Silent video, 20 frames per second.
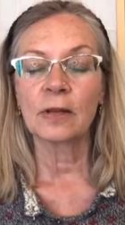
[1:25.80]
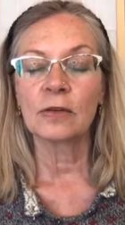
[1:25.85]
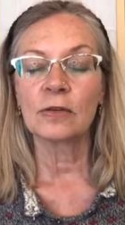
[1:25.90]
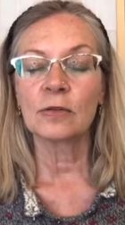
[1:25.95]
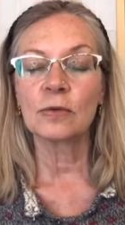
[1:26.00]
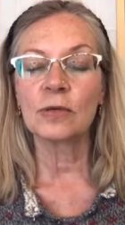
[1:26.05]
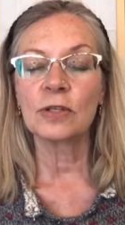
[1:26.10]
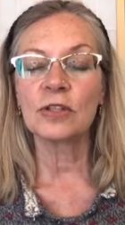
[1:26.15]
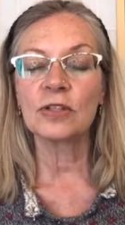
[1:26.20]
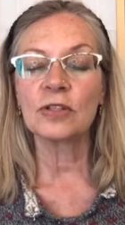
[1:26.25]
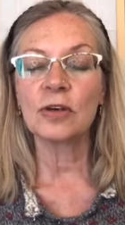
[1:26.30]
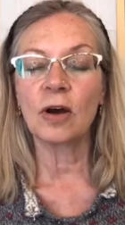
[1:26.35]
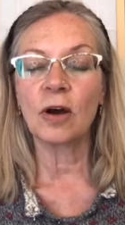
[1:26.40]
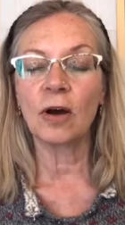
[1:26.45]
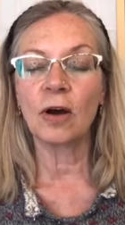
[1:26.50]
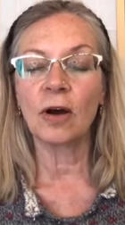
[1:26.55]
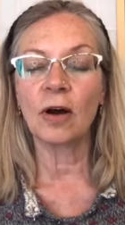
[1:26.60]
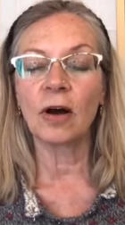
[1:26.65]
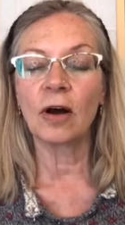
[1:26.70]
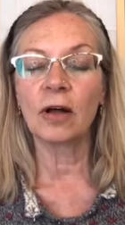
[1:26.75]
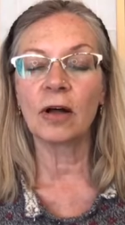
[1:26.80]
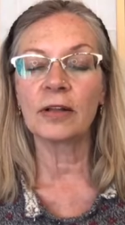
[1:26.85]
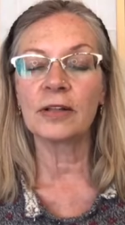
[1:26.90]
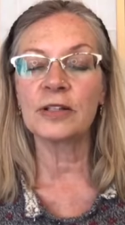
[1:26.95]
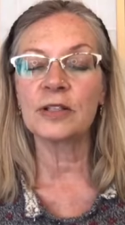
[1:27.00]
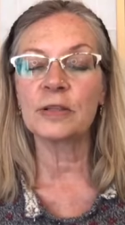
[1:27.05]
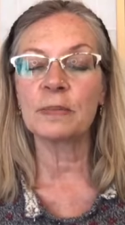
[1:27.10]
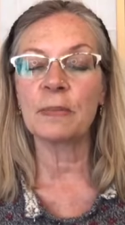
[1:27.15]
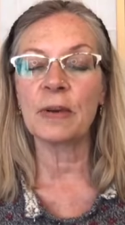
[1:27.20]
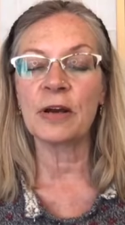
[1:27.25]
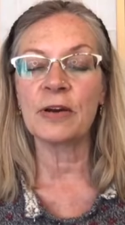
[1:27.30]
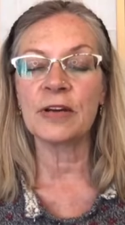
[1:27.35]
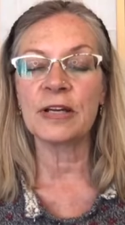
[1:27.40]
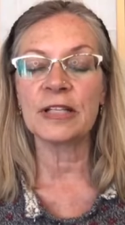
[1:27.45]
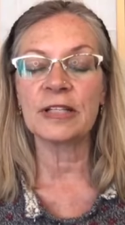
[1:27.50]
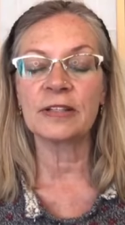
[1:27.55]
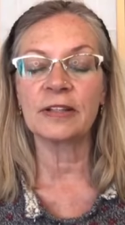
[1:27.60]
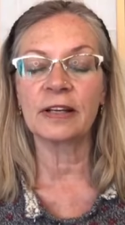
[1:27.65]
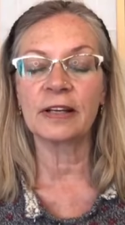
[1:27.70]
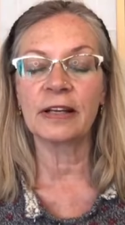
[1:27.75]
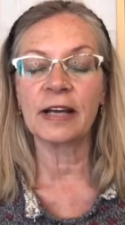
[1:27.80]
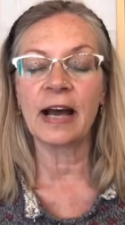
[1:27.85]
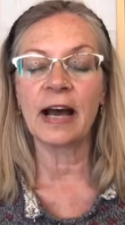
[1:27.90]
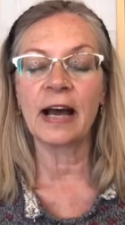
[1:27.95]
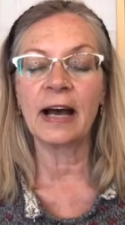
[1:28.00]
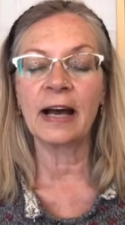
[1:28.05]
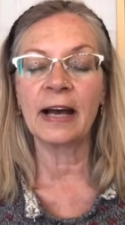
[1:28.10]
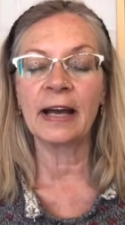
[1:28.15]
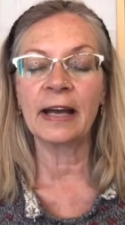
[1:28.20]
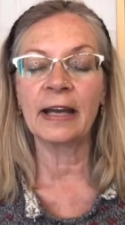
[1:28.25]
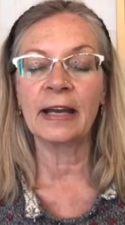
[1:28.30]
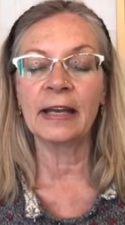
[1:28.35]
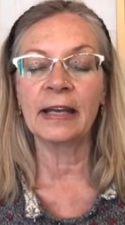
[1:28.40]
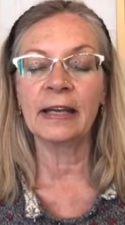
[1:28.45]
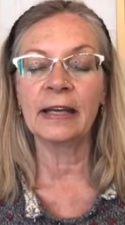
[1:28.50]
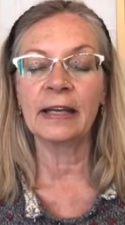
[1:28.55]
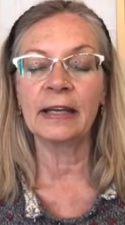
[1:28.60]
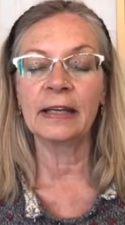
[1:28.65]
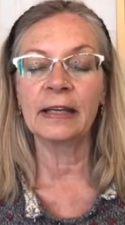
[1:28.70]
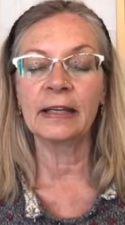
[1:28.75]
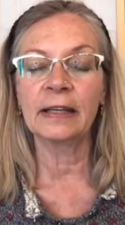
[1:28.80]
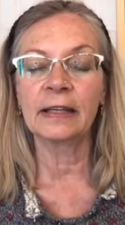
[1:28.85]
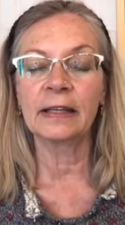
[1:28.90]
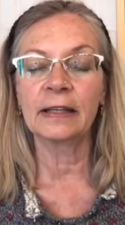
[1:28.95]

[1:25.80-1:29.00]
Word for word: towards all the spirits on high.